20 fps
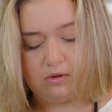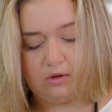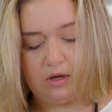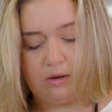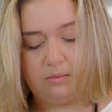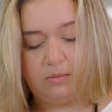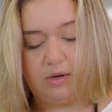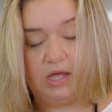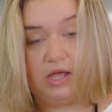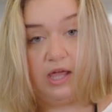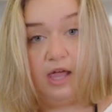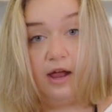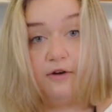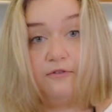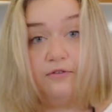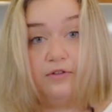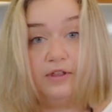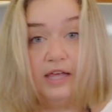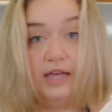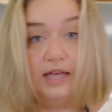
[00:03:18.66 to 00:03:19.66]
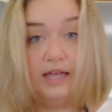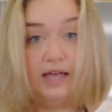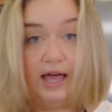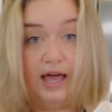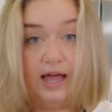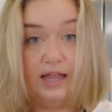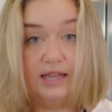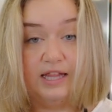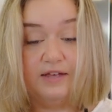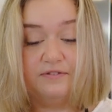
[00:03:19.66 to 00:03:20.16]
I'm gonna carefully
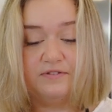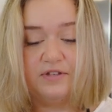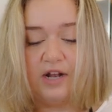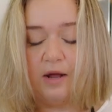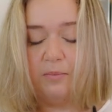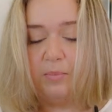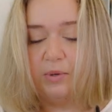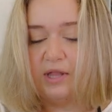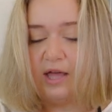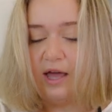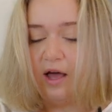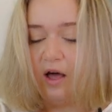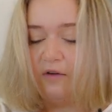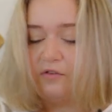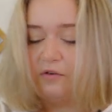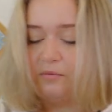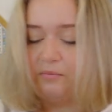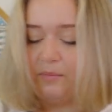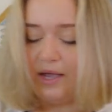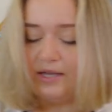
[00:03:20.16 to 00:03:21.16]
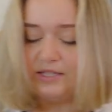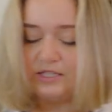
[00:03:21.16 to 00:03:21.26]
lift it up with the help of my